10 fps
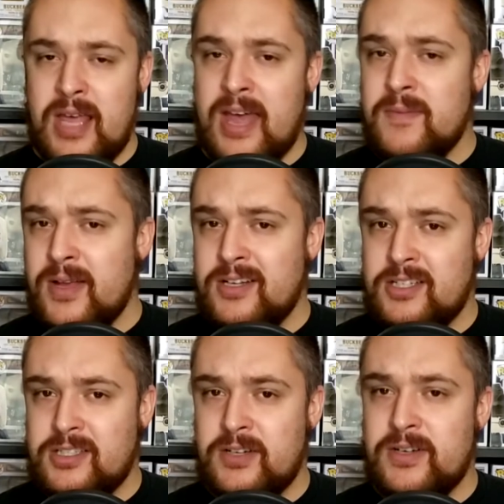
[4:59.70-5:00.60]
animated
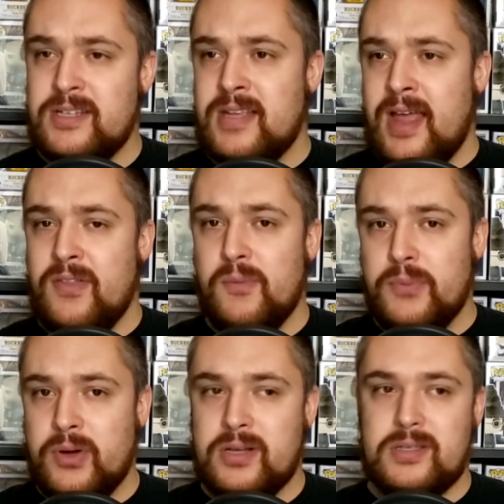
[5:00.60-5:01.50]
series and the
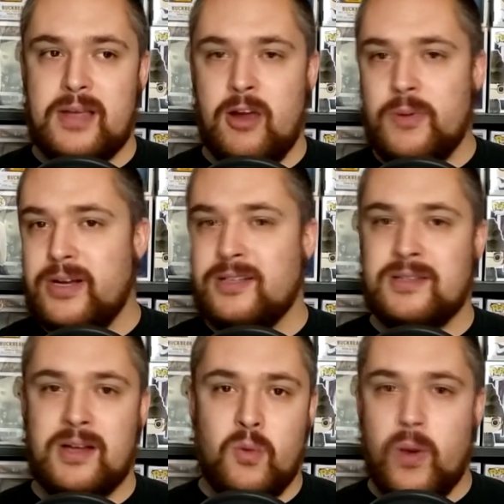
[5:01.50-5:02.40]
books, everybody
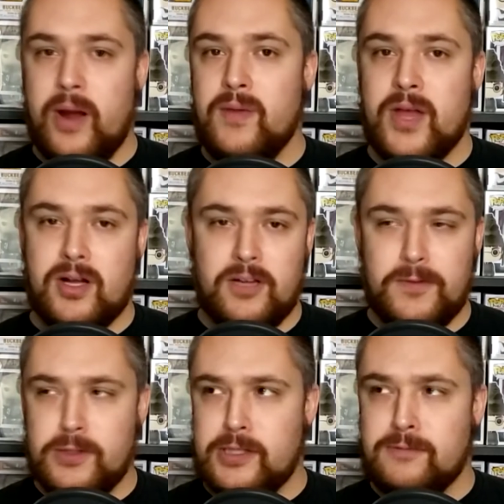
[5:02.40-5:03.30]
is aware that
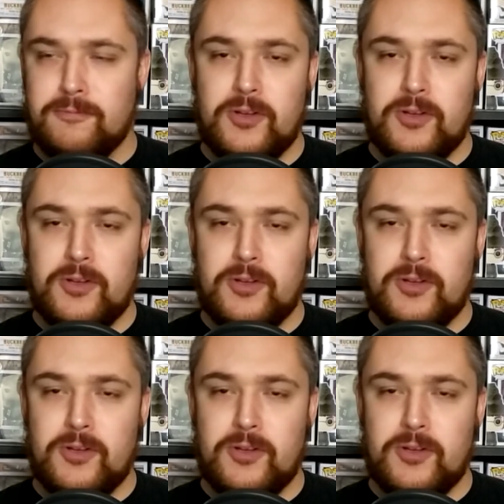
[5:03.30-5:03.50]
Clifford's this really